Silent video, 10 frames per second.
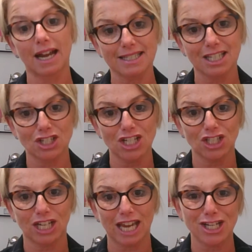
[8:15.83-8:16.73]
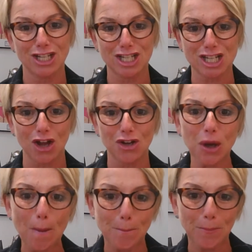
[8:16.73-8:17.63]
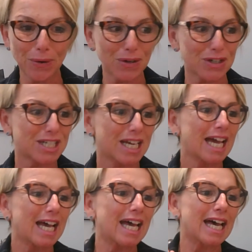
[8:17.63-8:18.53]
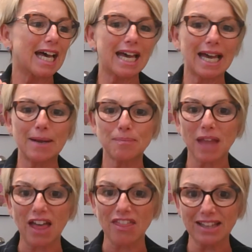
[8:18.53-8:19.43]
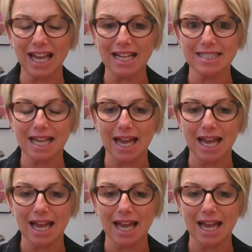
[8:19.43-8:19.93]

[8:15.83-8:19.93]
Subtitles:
I suggest you get your slot booked. I think that's